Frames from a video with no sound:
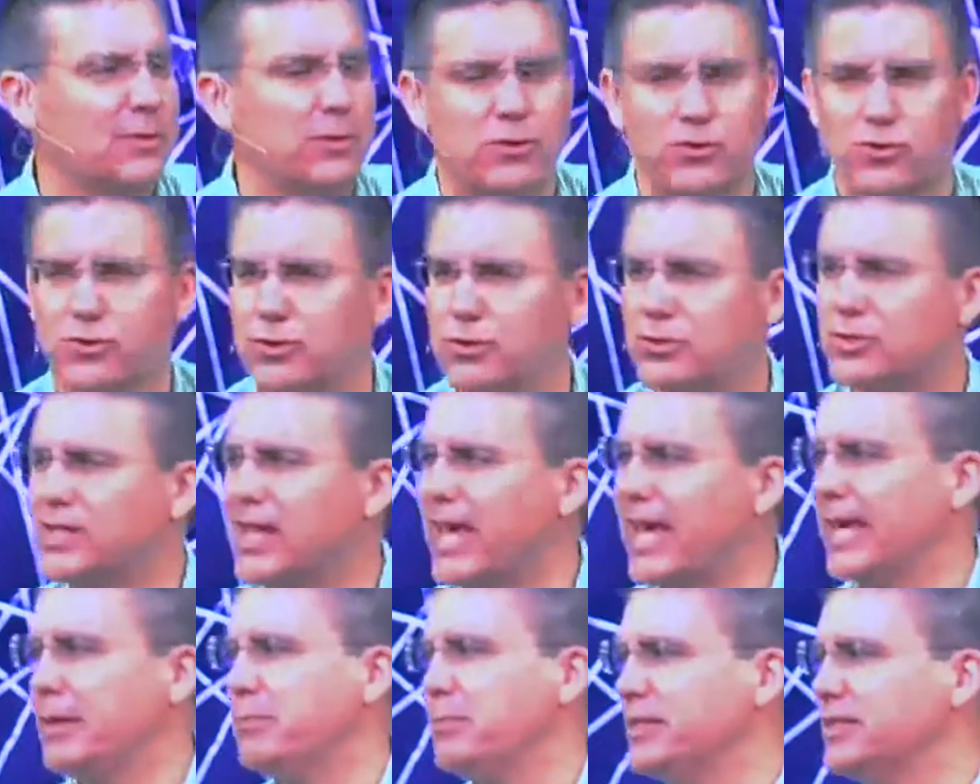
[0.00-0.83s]
the truths, the
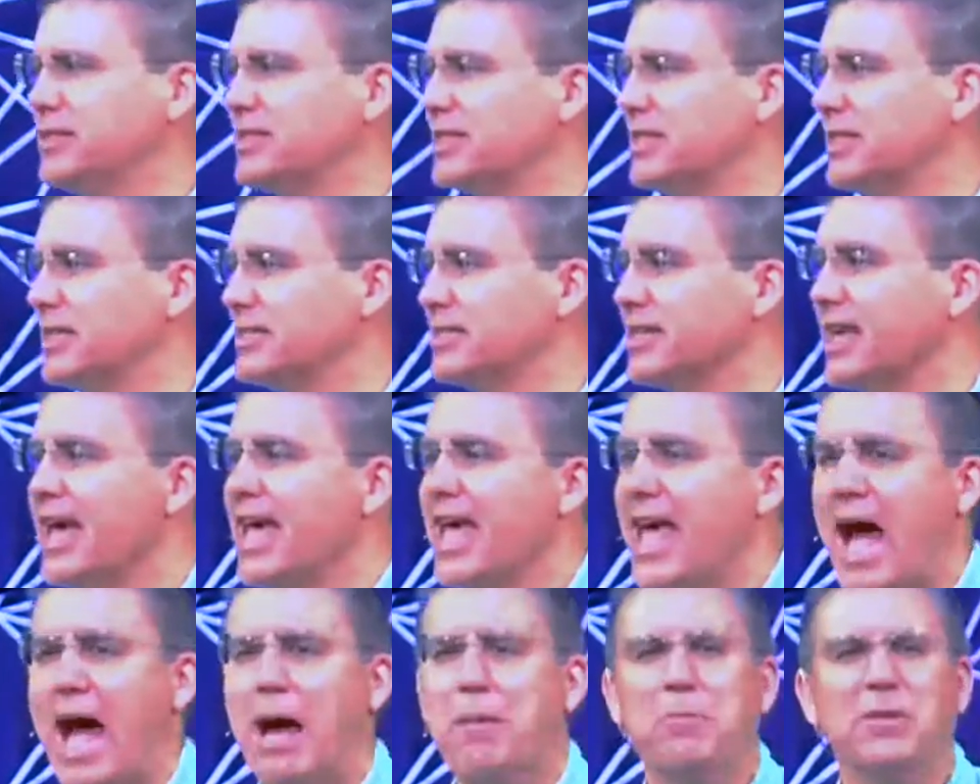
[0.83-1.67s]
ABCs.
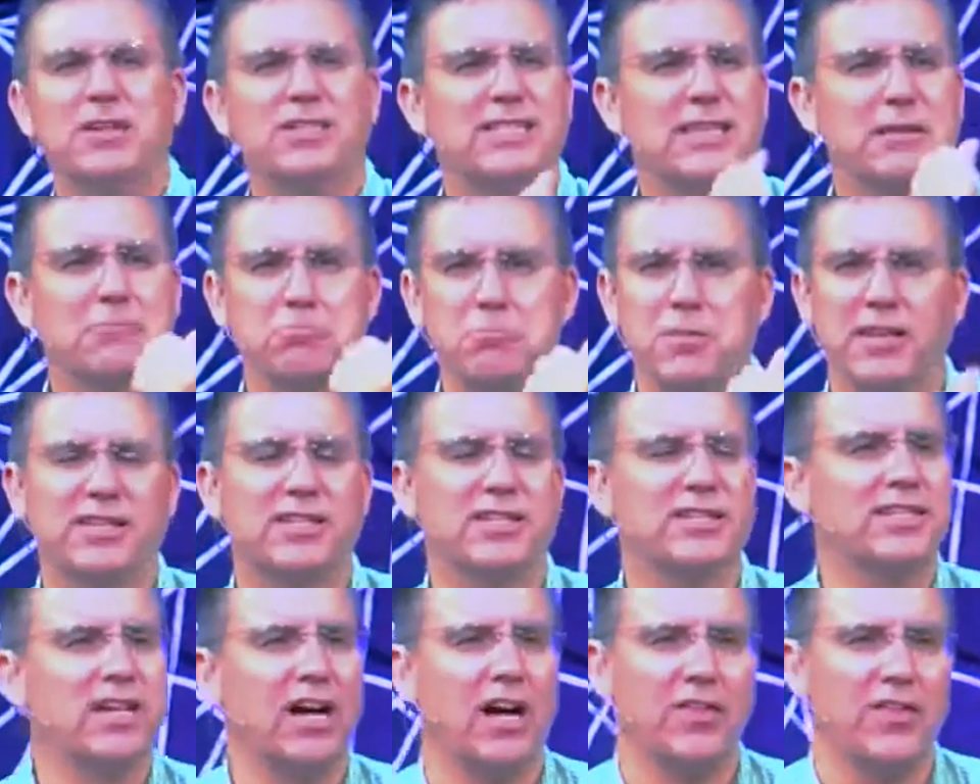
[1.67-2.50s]
I must admit
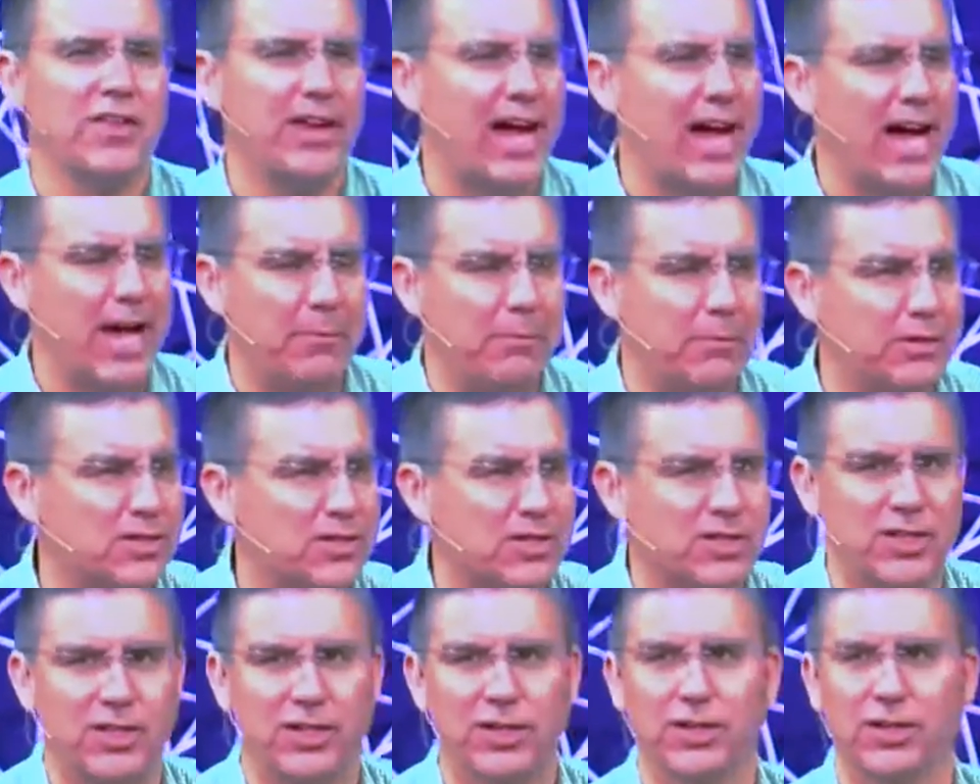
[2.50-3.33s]
to God that I'm a
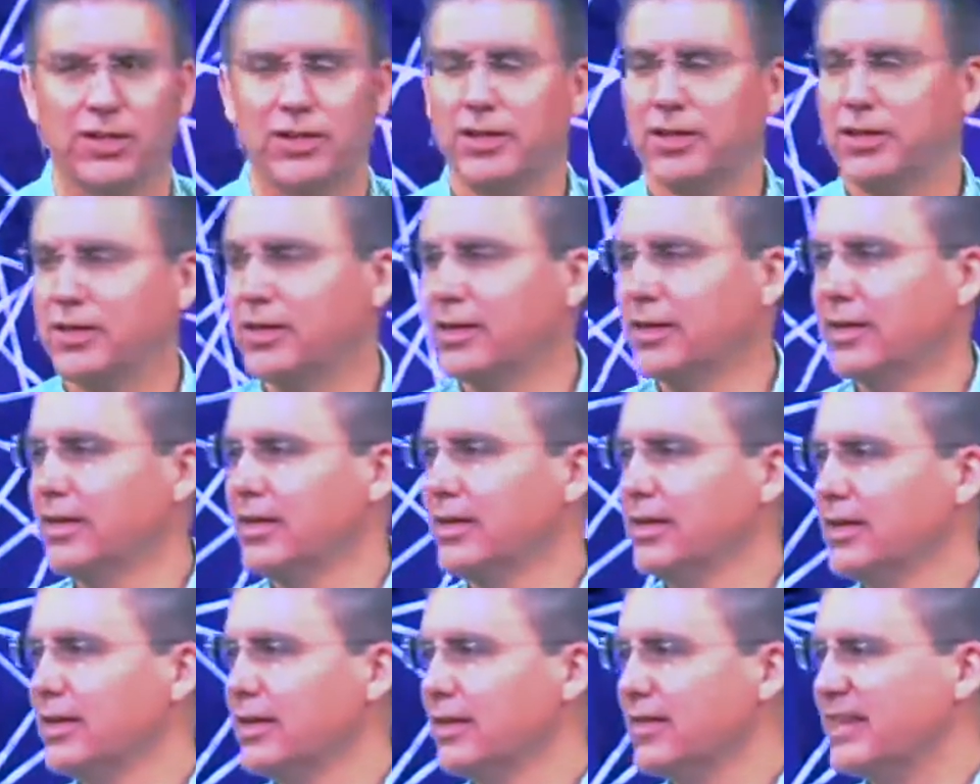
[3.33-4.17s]
sinner,
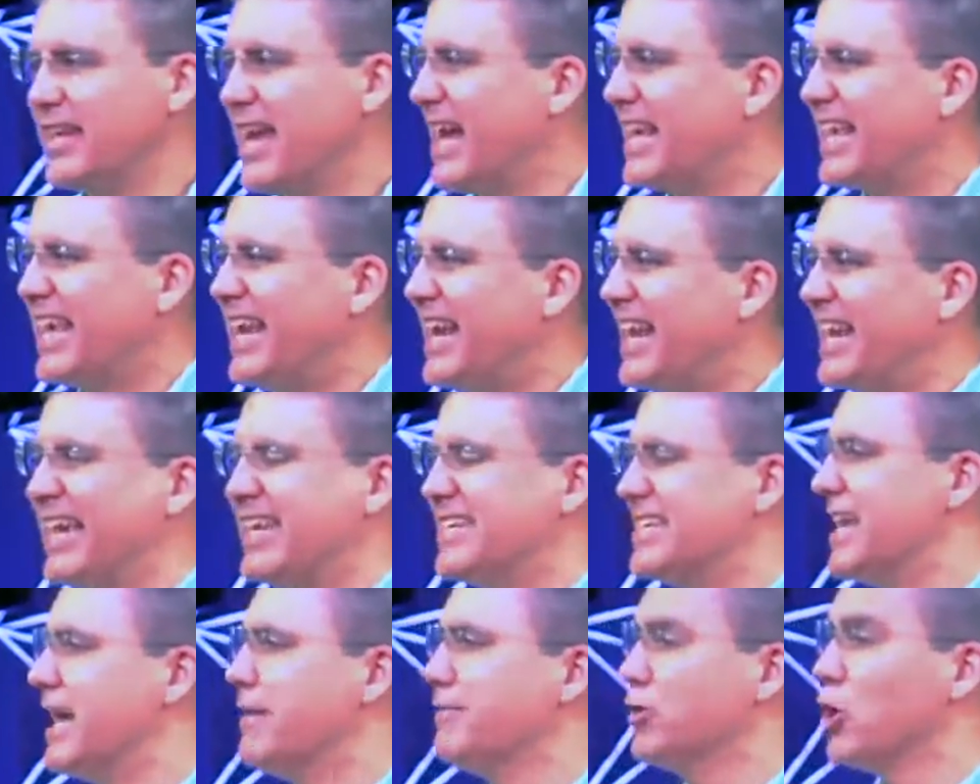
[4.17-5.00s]
that I cannot get
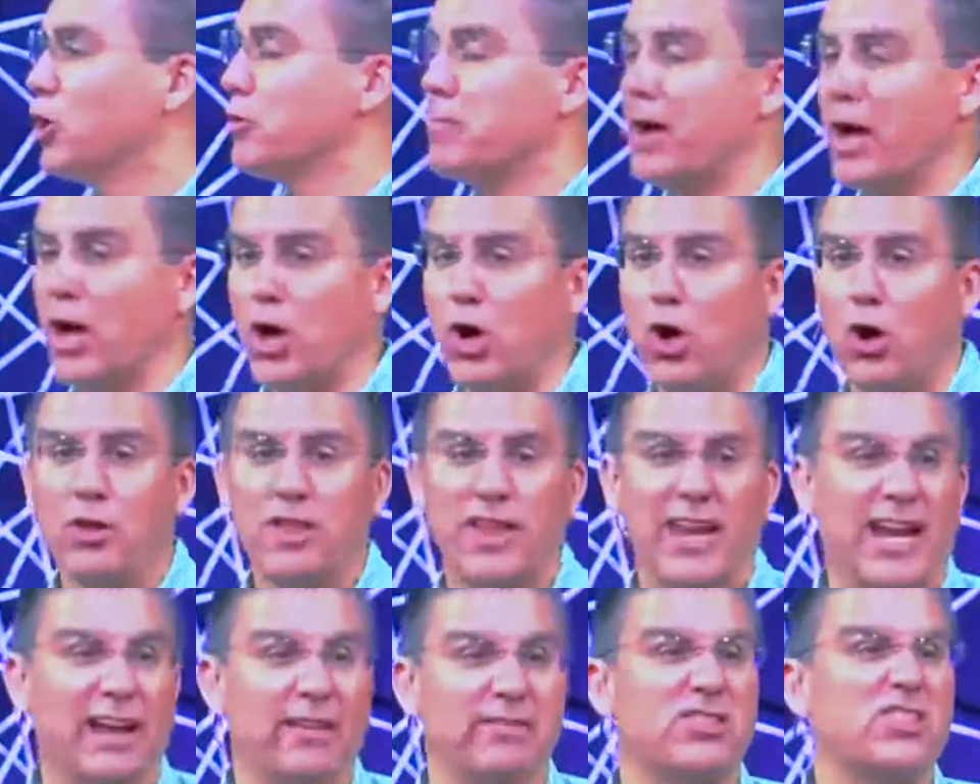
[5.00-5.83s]
to heaven on my own,
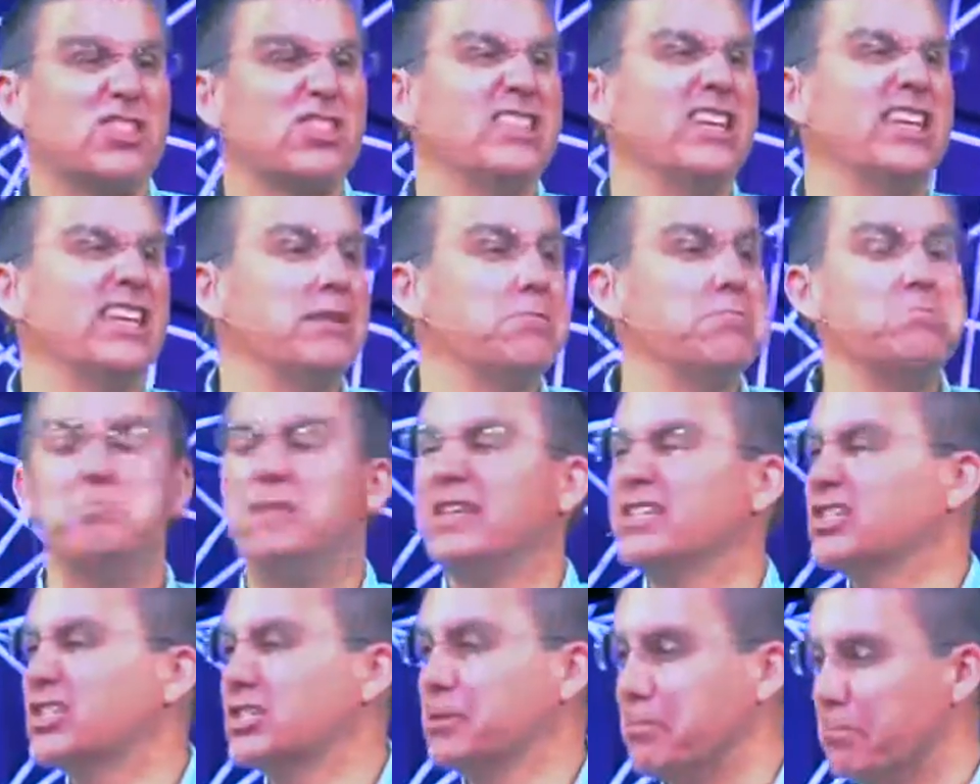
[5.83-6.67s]
that I have sinned and
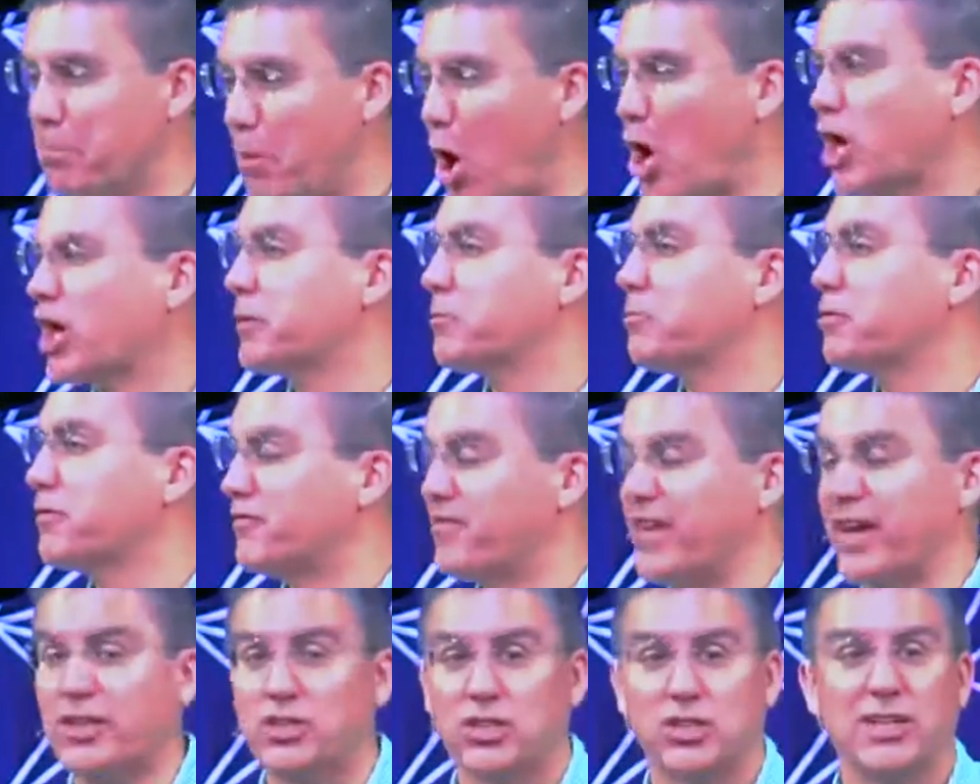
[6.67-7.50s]
missed the mark of
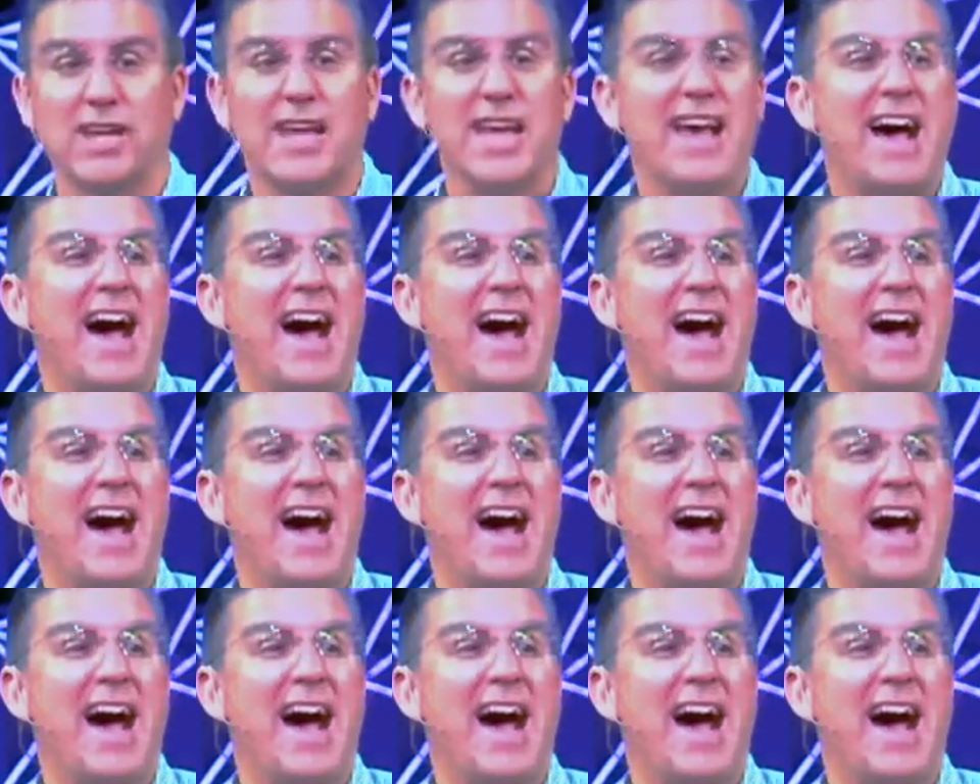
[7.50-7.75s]
perfection.